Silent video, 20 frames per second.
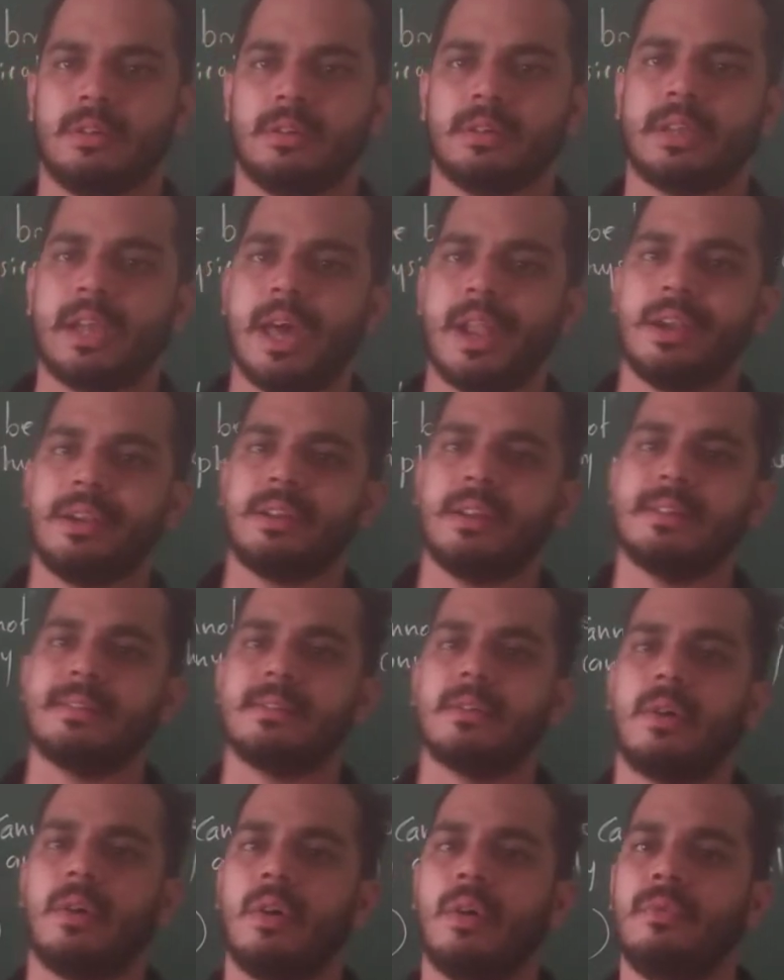characters
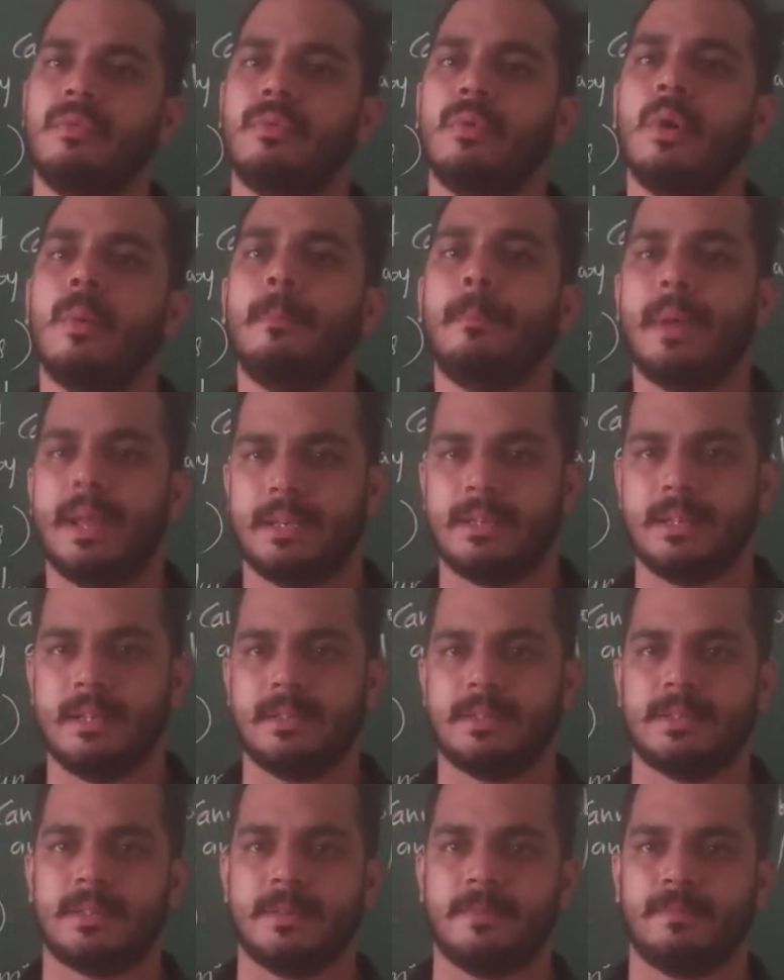of metals.